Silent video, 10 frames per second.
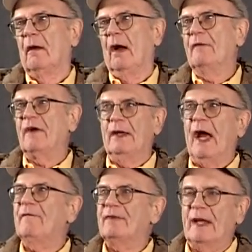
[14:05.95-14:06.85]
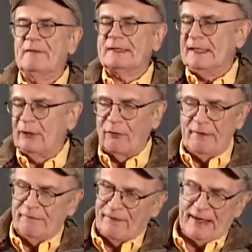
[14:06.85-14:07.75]
If I never see a
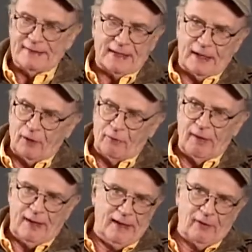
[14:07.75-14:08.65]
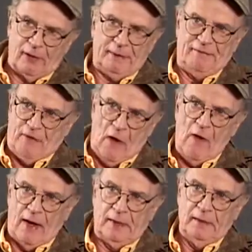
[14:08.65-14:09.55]
green face again or red hair, it'll be
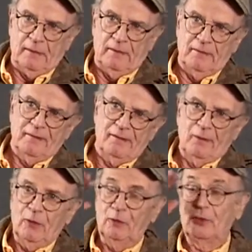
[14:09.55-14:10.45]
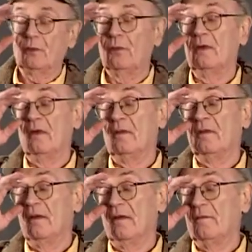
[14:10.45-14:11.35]
fine. Hoodoo.
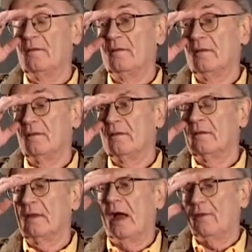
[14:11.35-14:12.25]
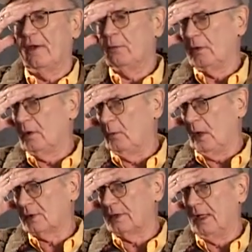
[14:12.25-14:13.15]
I think we're going to
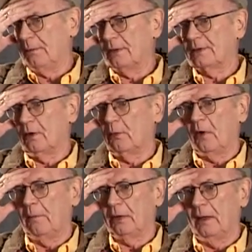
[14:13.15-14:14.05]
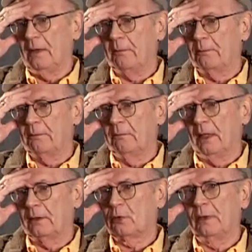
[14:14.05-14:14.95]
watch the episode where I play
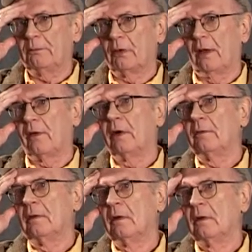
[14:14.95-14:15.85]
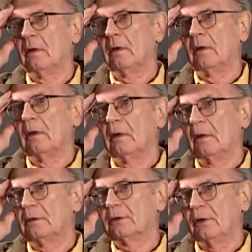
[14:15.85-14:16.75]
my twin brother.
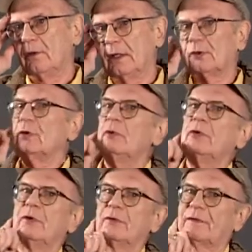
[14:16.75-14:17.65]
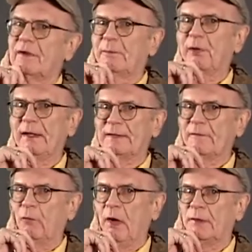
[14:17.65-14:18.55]
So you get 2 hoodoos for the price
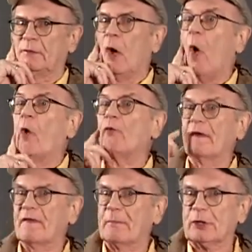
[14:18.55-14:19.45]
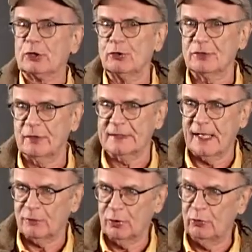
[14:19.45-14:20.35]
of 1. Rather, the producers
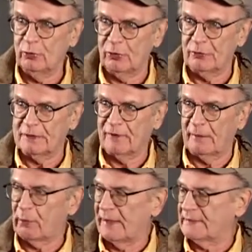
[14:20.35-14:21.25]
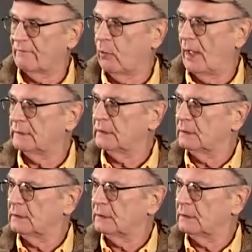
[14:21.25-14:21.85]
get 2 hoodoos for the price of 1.